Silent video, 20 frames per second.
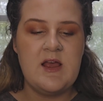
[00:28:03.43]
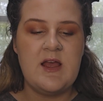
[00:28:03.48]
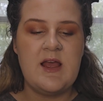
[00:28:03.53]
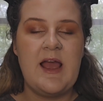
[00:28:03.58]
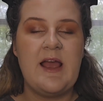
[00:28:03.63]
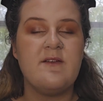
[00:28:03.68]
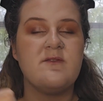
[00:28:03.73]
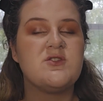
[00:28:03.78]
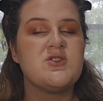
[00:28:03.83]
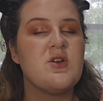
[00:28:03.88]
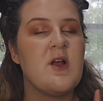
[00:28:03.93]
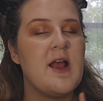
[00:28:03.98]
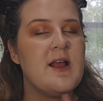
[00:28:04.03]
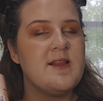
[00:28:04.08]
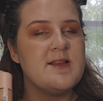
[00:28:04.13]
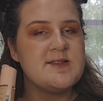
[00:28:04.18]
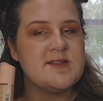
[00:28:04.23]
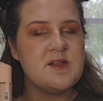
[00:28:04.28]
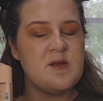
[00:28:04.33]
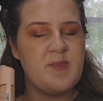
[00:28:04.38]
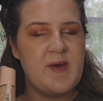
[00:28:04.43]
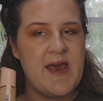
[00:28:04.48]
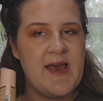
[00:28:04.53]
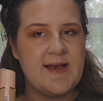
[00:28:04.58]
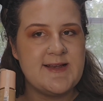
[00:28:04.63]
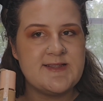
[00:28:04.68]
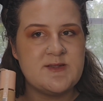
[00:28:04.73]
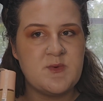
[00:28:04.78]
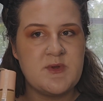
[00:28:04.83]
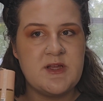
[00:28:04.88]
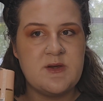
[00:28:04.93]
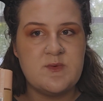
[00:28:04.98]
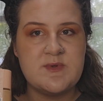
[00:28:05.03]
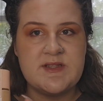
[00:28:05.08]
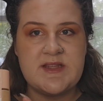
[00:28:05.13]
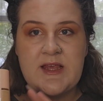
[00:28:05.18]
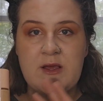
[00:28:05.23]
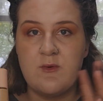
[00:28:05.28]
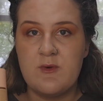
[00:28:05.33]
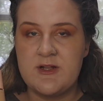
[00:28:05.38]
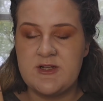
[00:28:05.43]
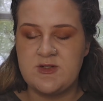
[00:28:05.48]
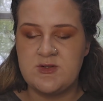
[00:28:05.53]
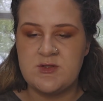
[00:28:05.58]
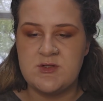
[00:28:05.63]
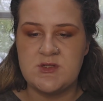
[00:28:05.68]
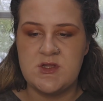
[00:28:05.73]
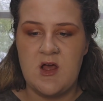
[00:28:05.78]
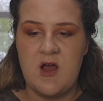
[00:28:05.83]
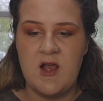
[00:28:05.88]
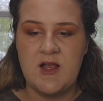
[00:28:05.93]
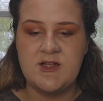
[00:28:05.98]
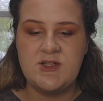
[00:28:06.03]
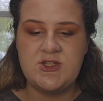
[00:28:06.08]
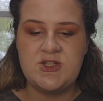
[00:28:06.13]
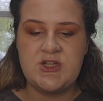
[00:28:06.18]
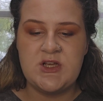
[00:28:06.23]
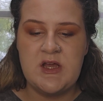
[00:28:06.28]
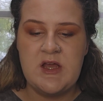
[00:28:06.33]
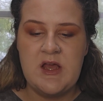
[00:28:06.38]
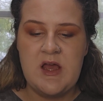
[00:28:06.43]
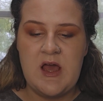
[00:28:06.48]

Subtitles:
I've tried this in the past when it was the original launch.